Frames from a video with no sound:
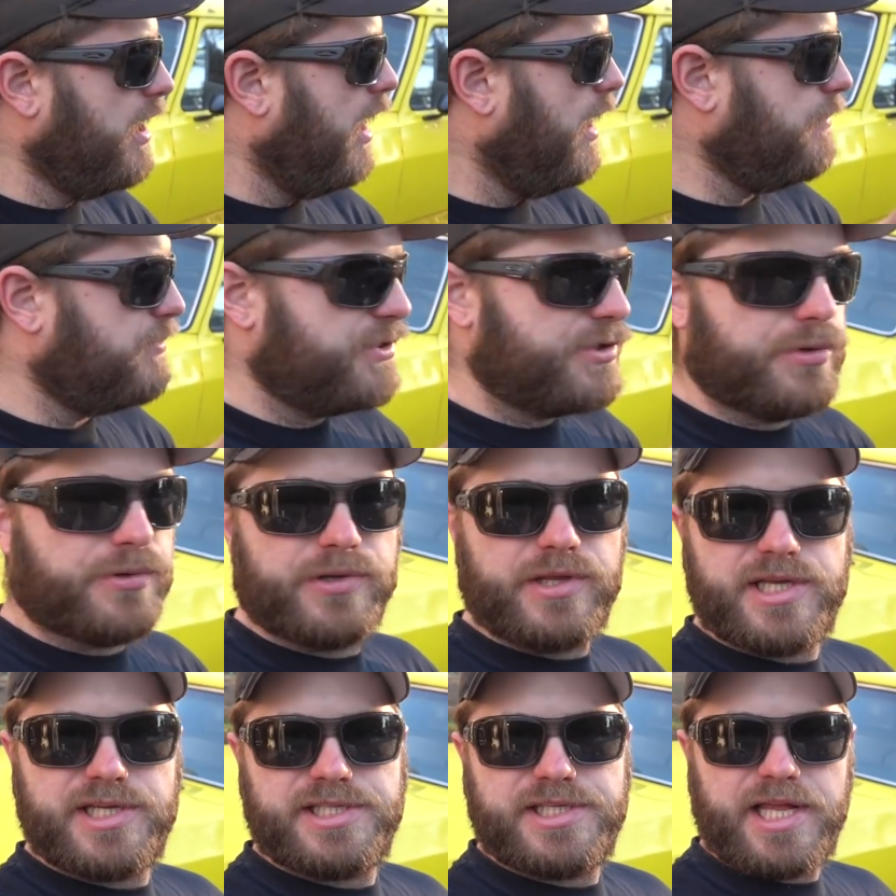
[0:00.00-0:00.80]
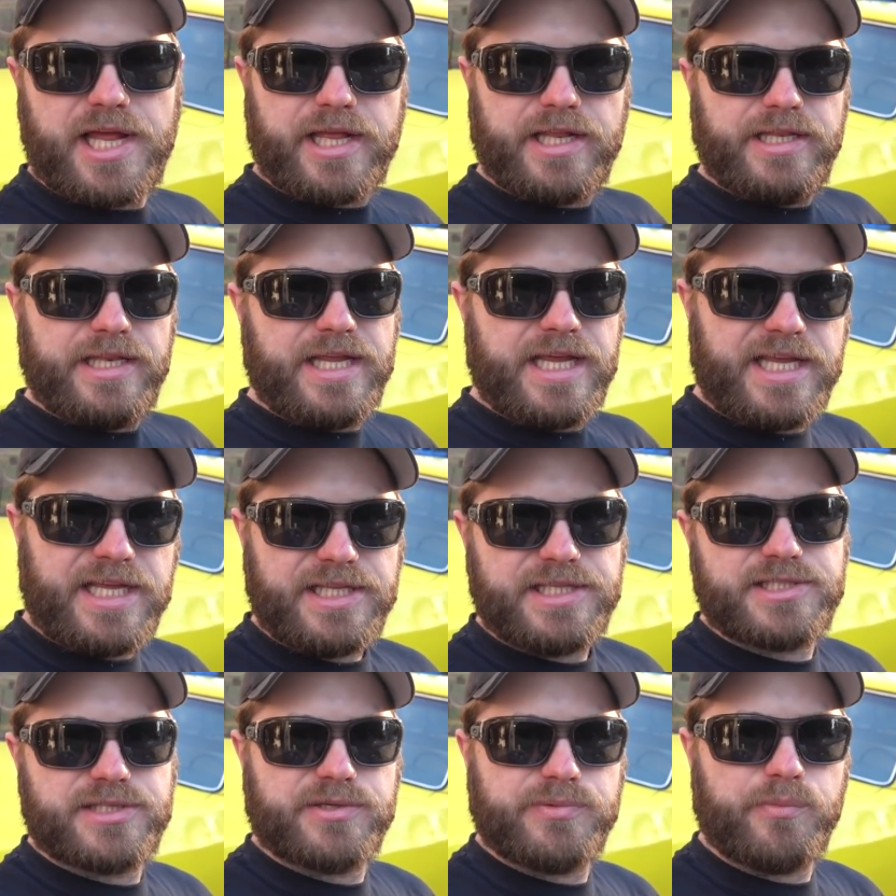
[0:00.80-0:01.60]
I'm sure this thing
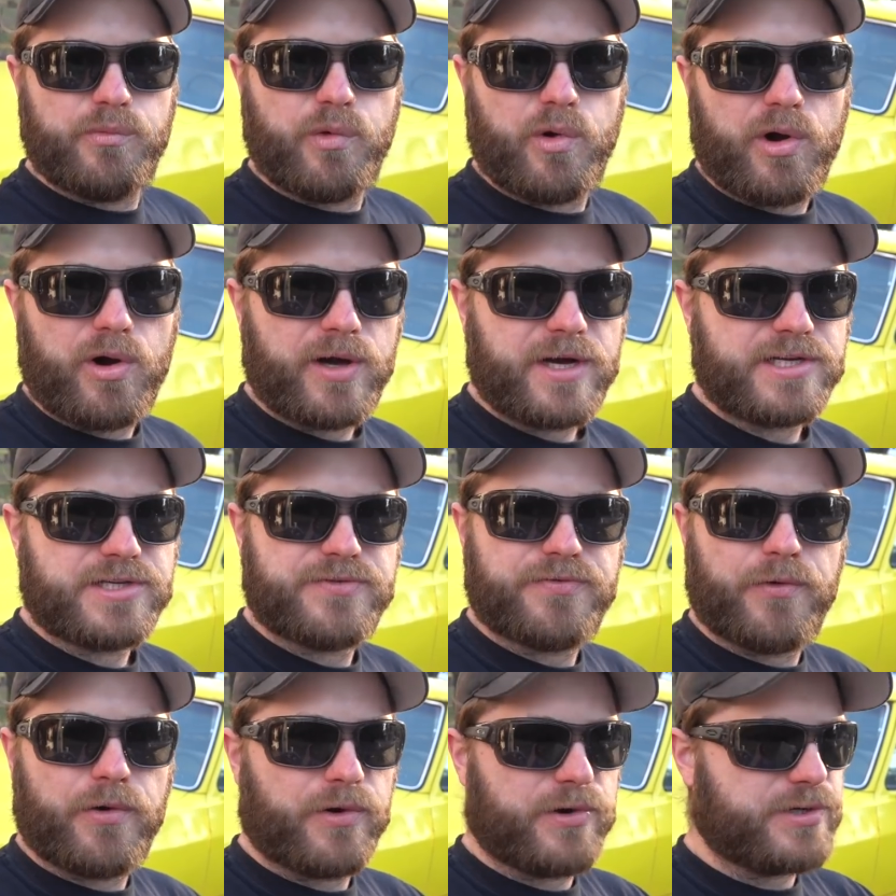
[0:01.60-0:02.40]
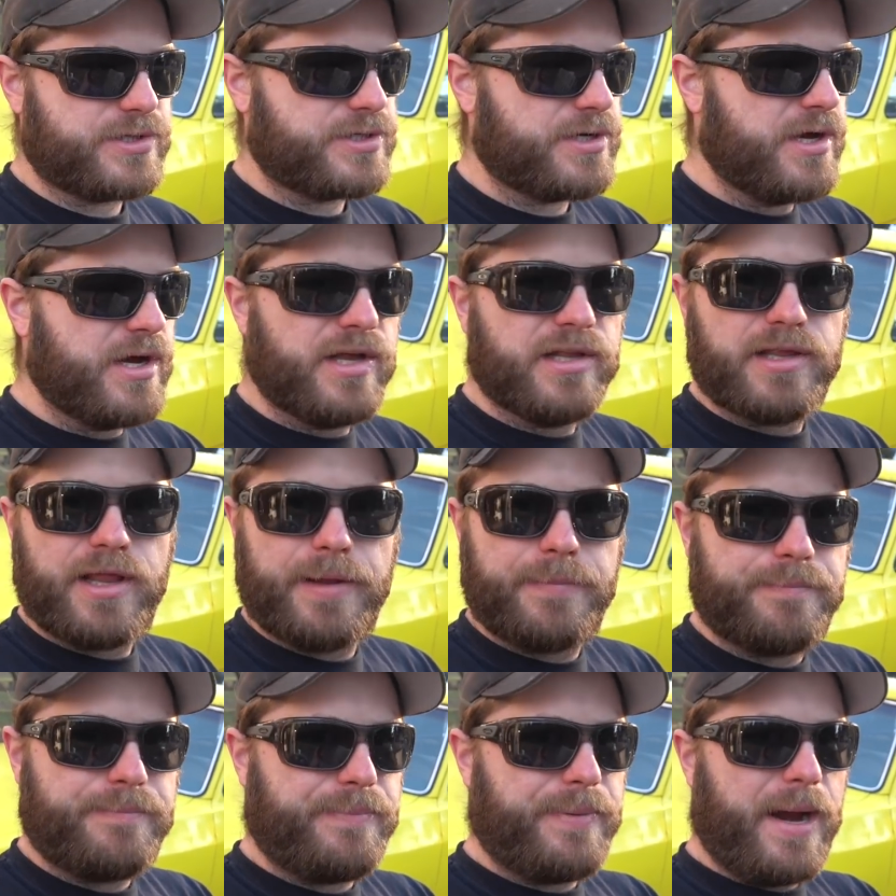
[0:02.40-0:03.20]
needs some work as far as
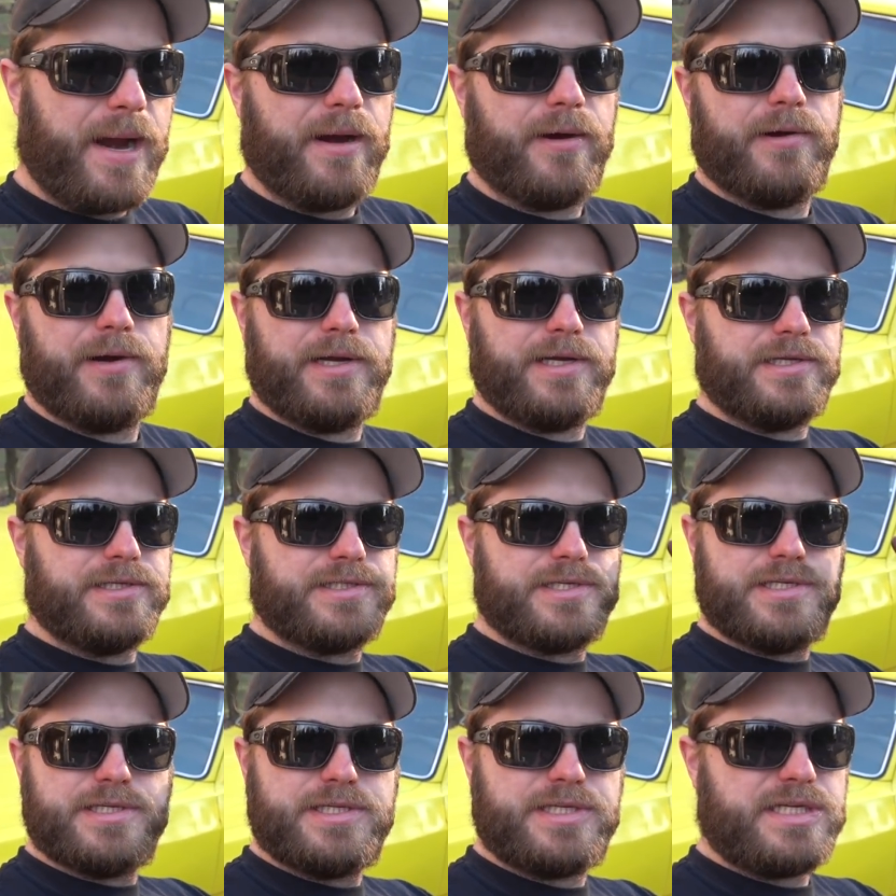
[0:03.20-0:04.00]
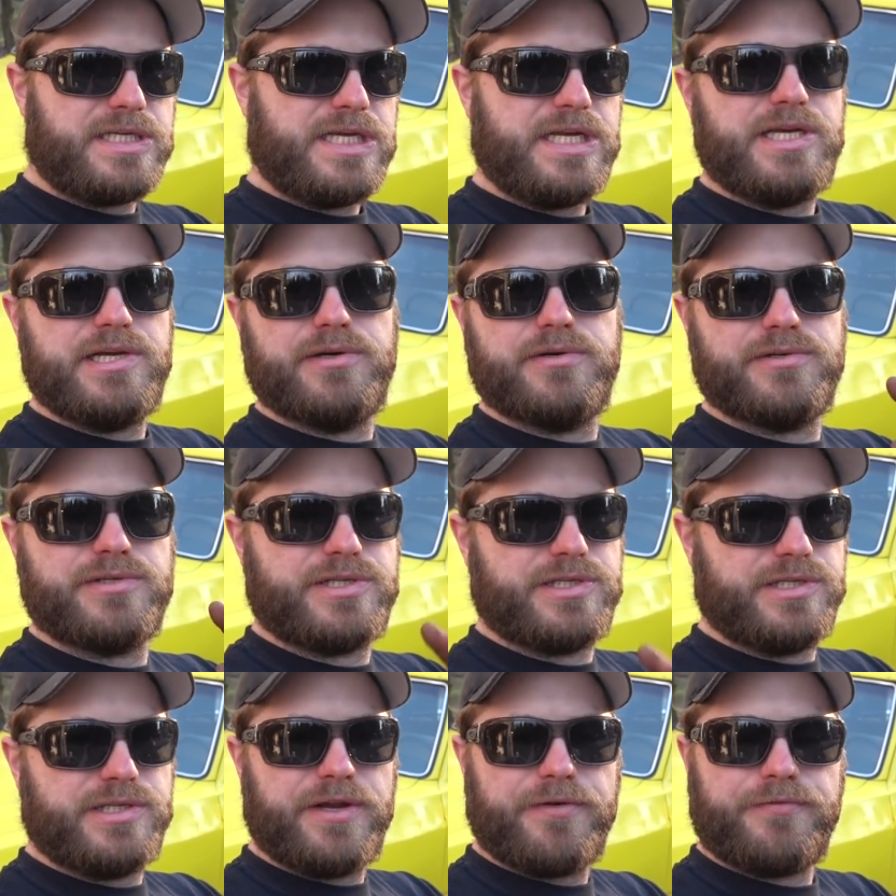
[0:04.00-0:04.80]
like bearings and
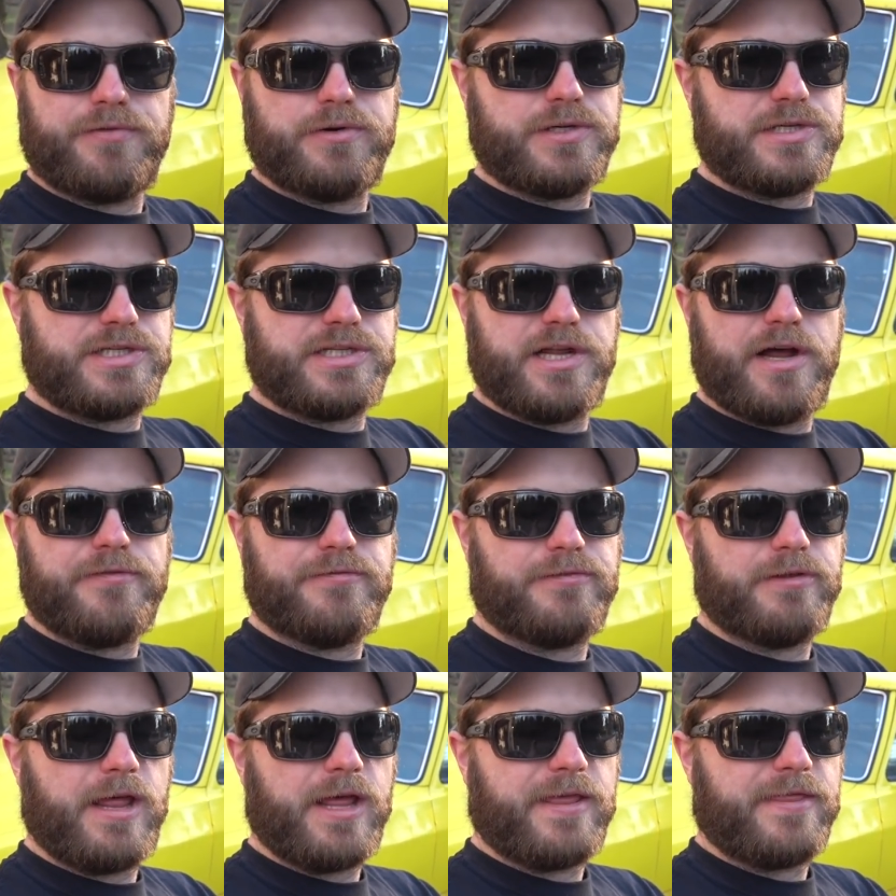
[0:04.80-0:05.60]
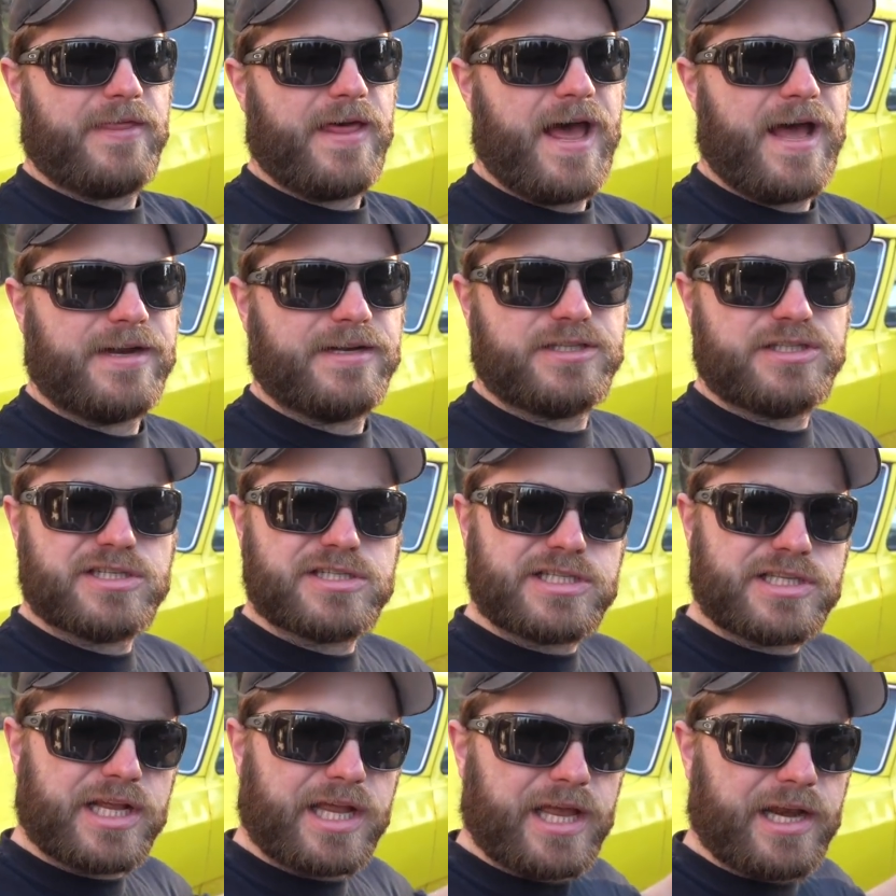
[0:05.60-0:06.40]
seals and different stuff like that,
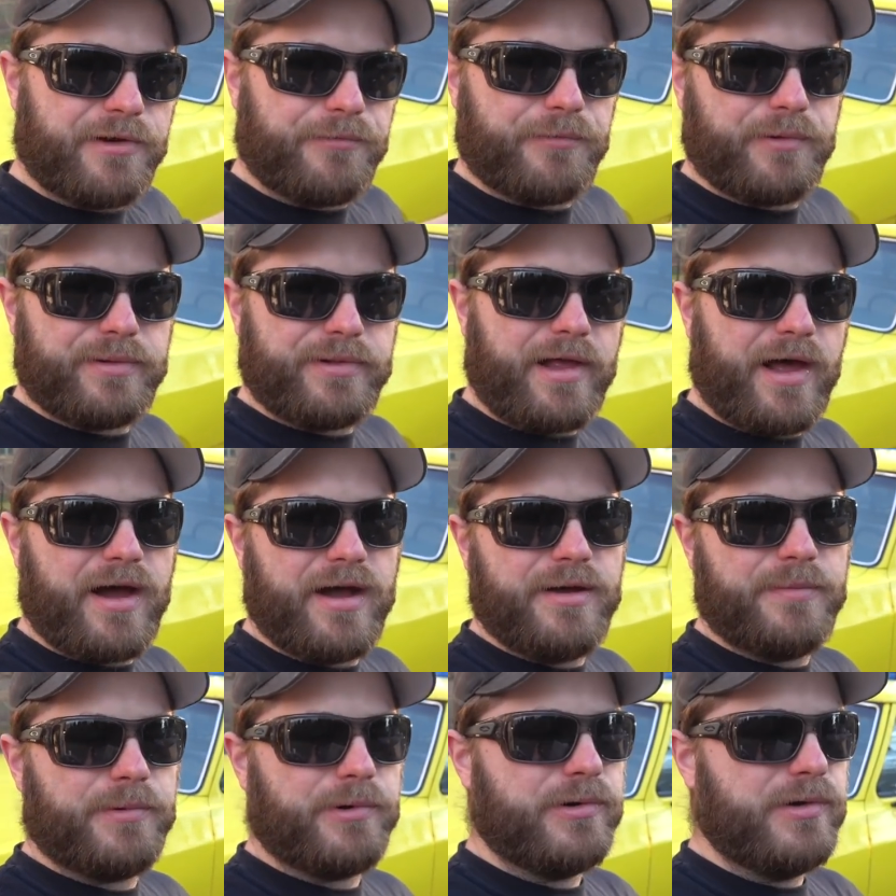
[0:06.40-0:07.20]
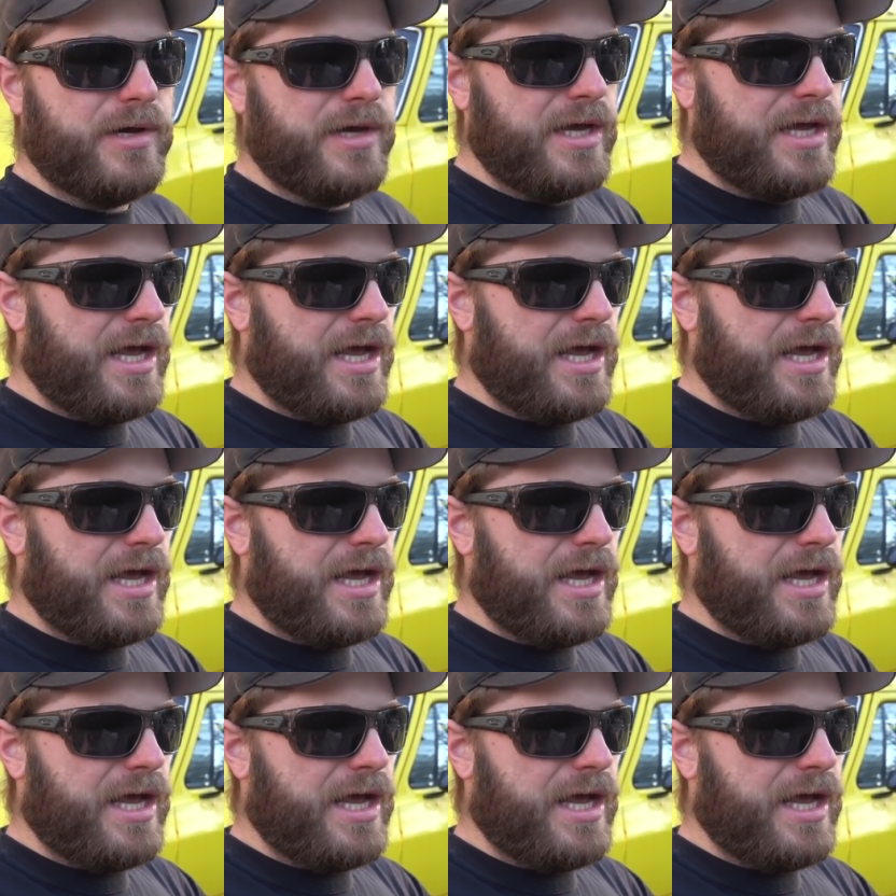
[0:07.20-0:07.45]
just to get it reliable.